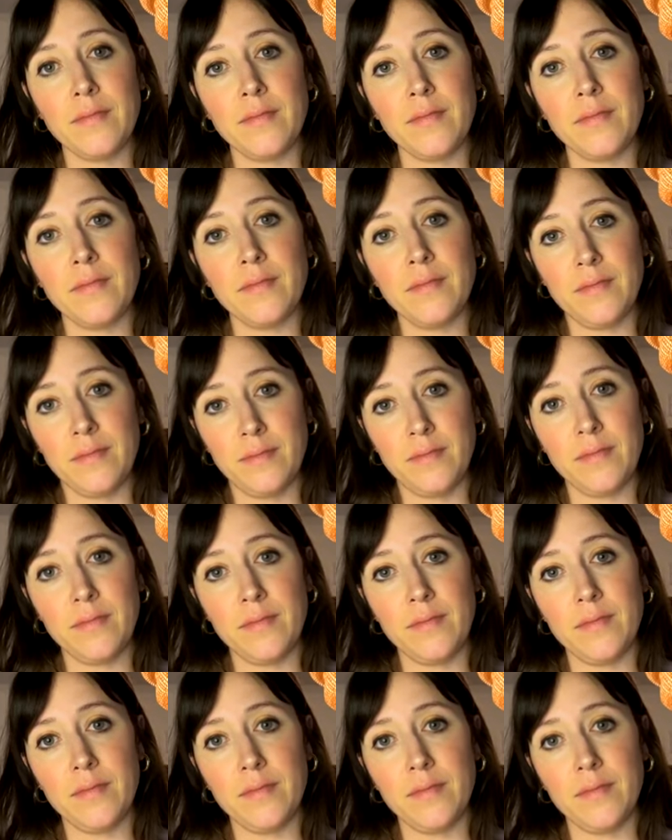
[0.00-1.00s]

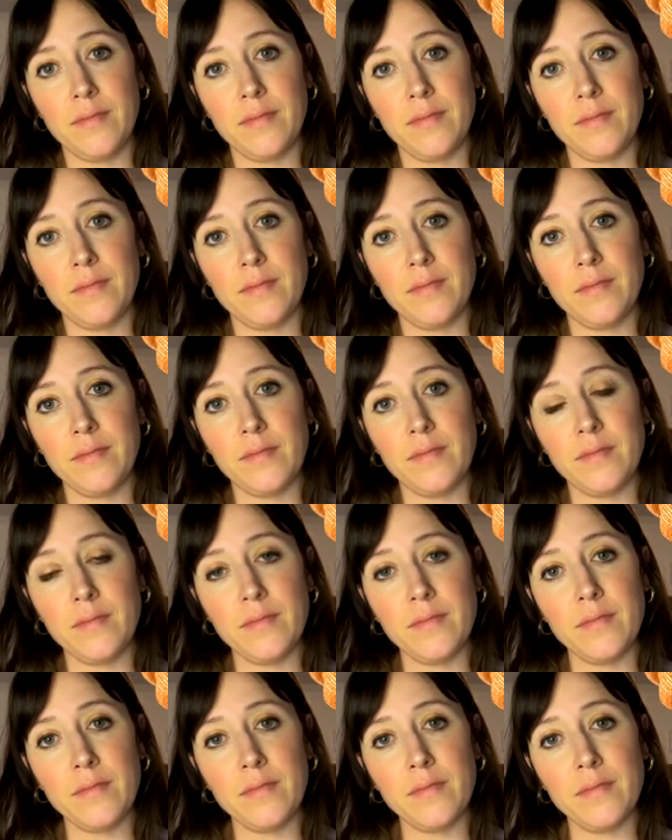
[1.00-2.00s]

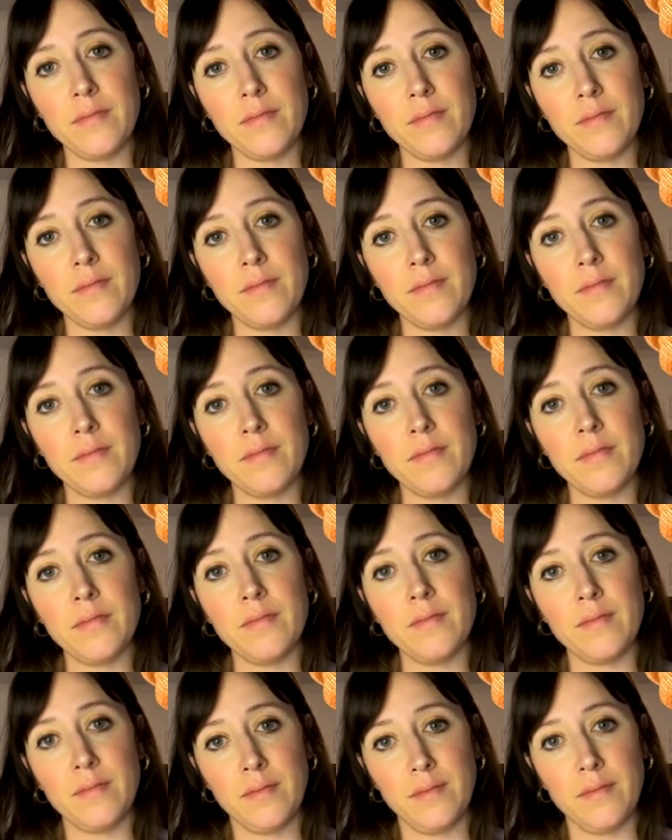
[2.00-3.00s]

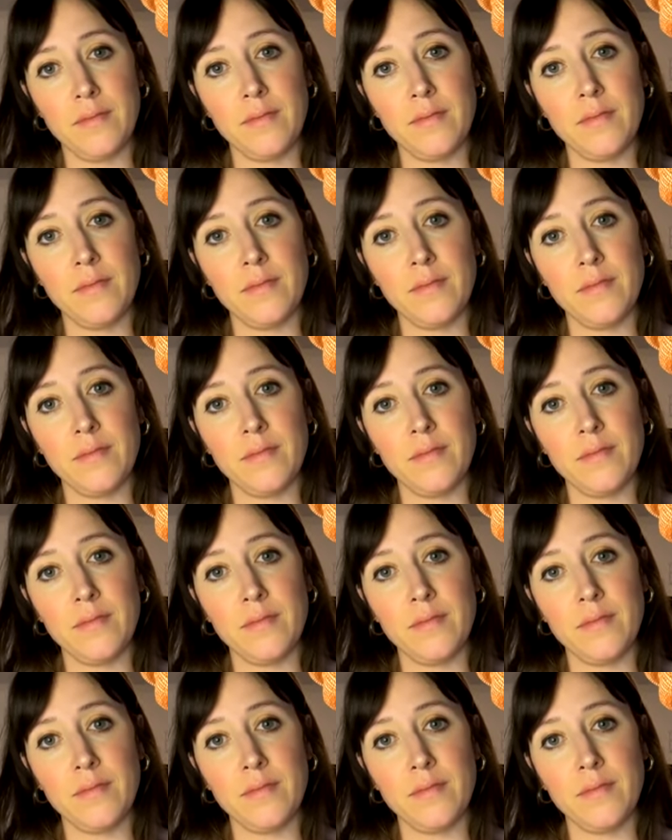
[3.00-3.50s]
The person shown says nothing.